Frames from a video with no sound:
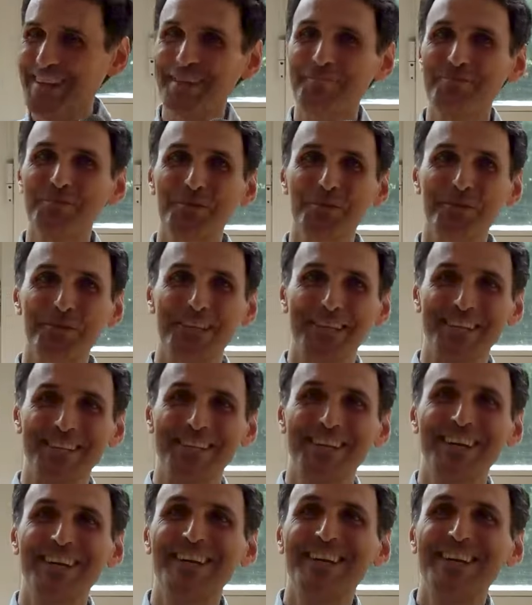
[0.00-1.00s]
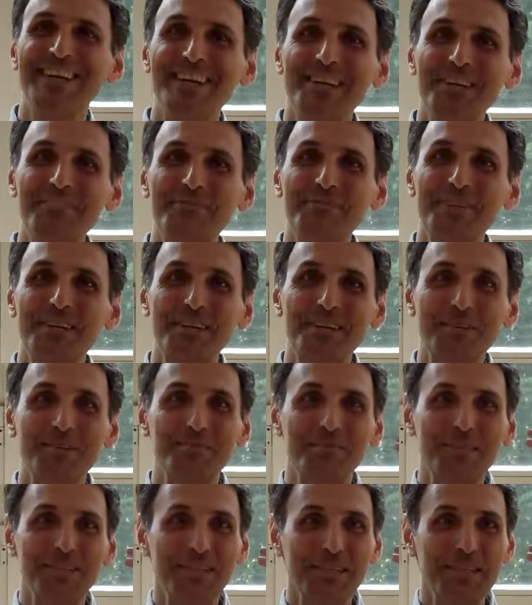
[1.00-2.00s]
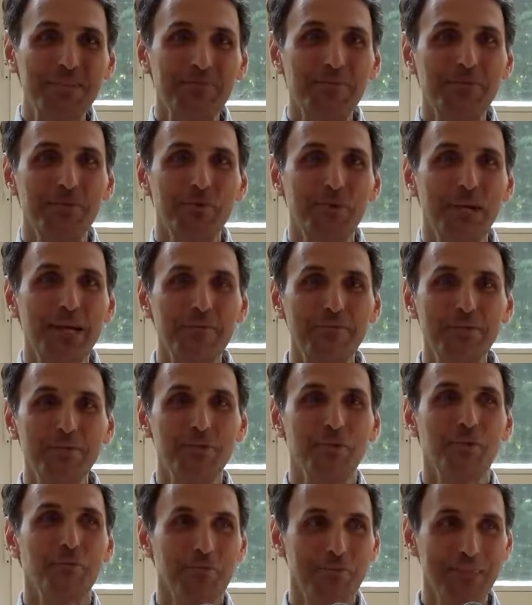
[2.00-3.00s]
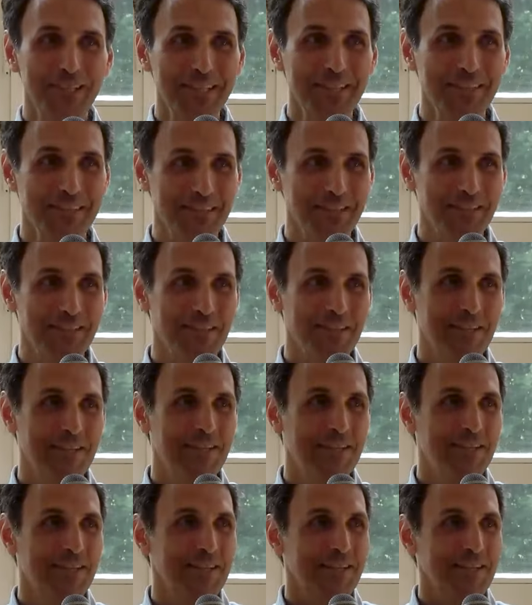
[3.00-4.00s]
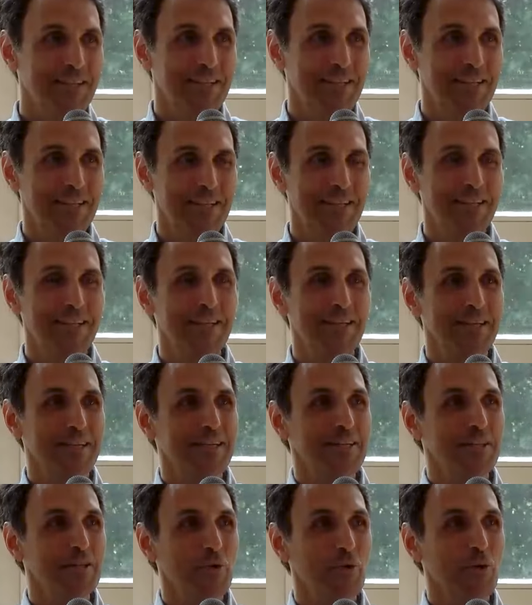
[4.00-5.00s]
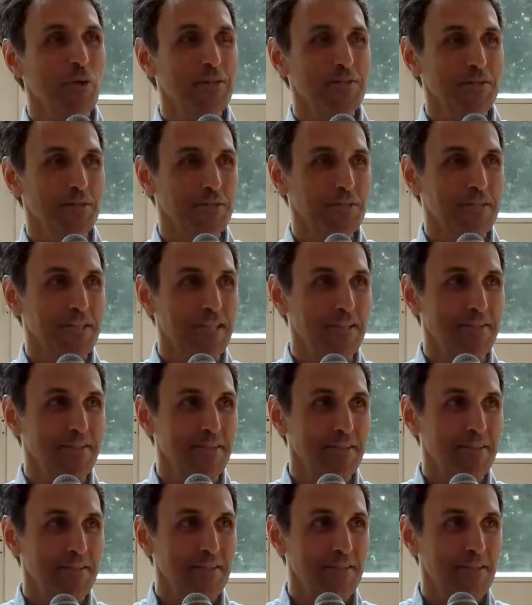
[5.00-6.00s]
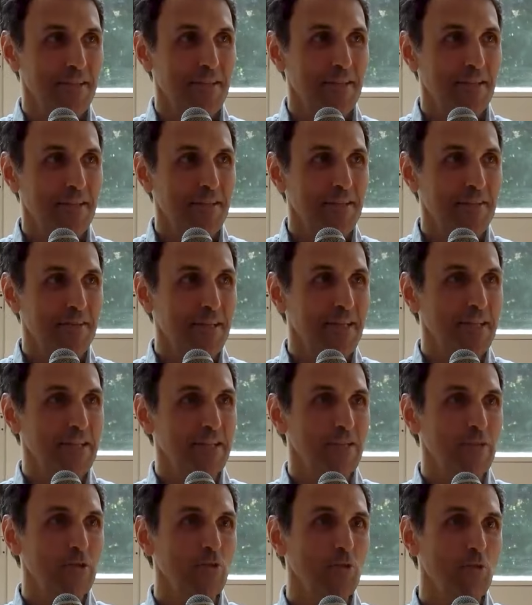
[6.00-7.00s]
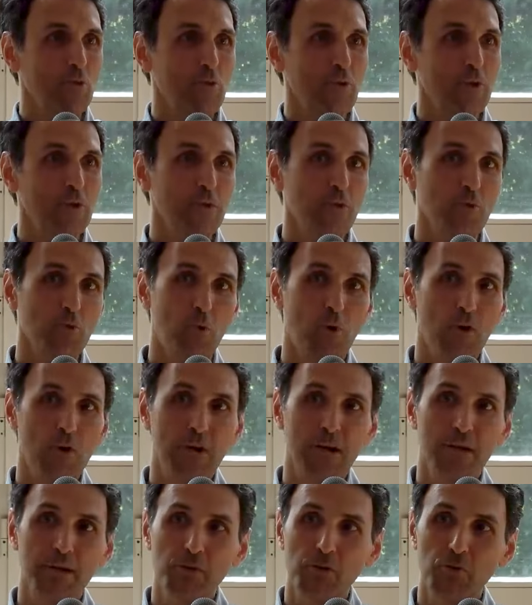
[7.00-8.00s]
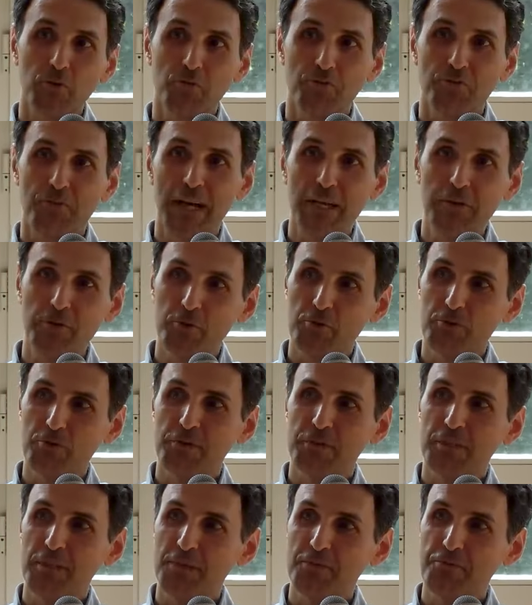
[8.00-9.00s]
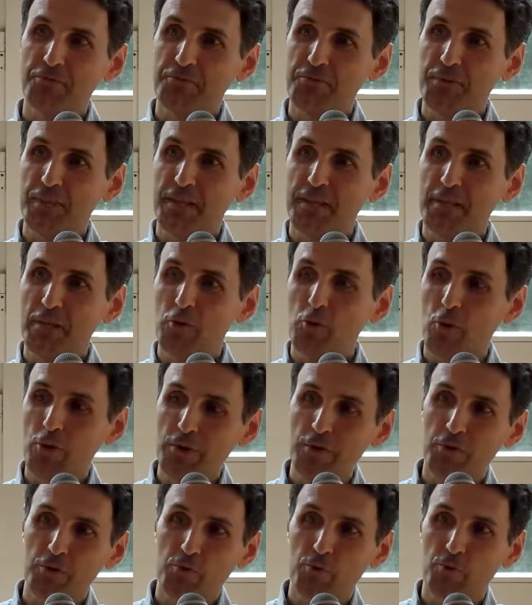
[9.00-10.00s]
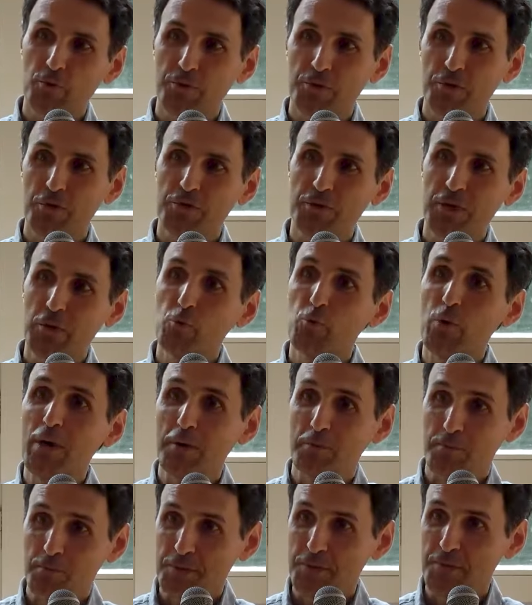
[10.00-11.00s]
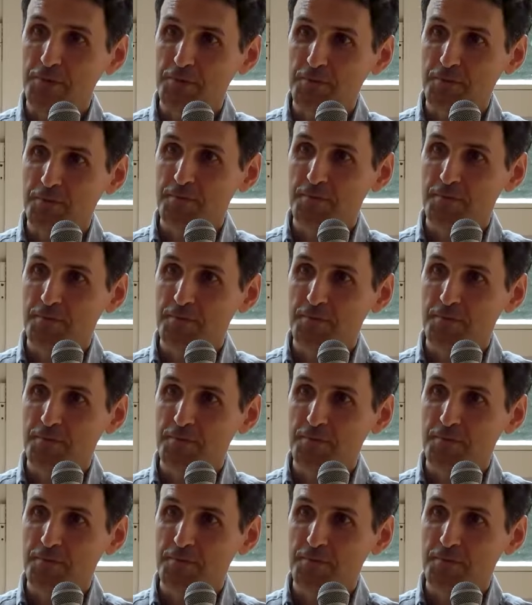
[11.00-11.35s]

I'm joking, if, but if you haven't completed the, uh, your understanding, then you, you, you find yourself uh, going through certain realms.